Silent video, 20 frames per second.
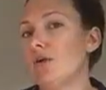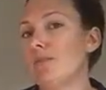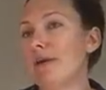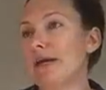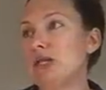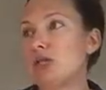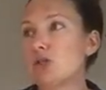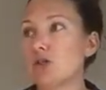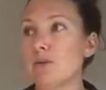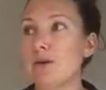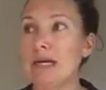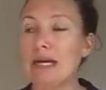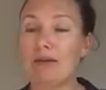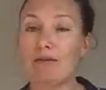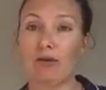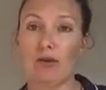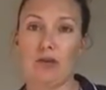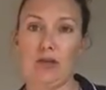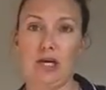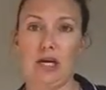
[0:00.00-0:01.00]
been doing
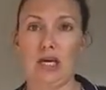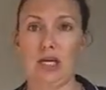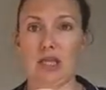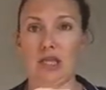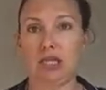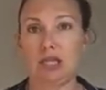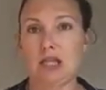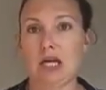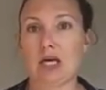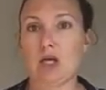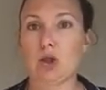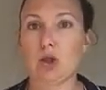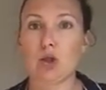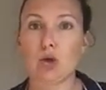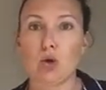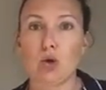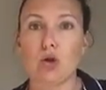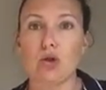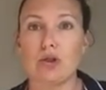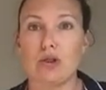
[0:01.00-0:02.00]
everything that they
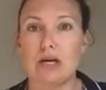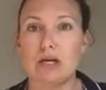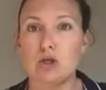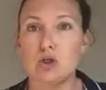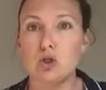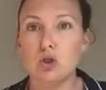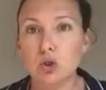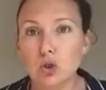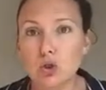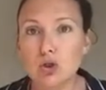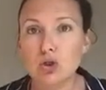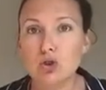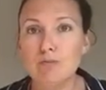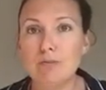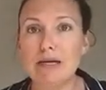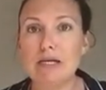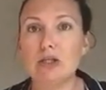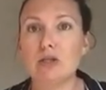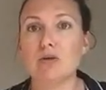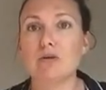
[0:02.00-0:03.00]
thought they should
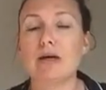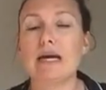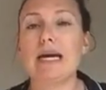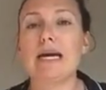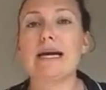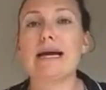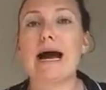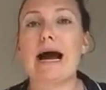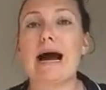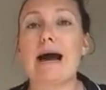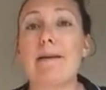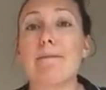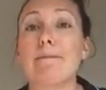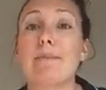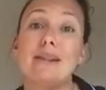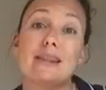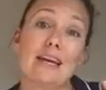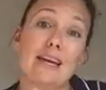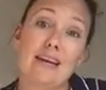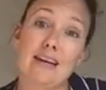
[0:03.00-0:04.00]
be doing,
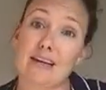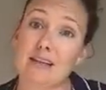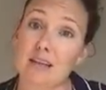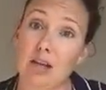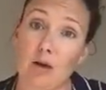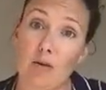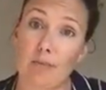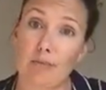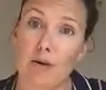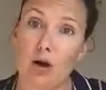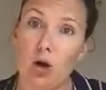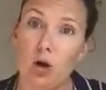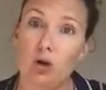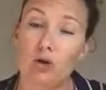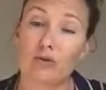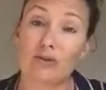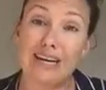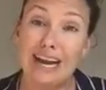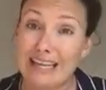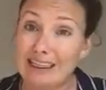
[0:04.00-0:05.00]
but then lo and
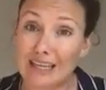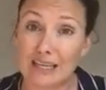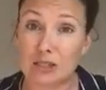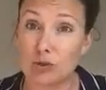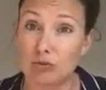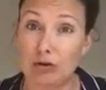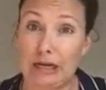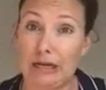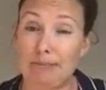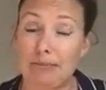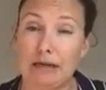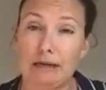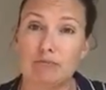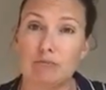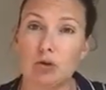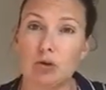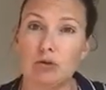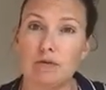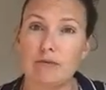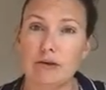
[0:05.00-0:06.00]
behold, nothing's really been
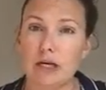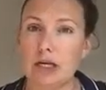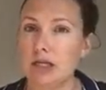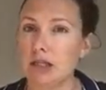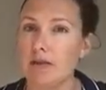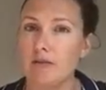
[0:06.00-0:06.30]
moving.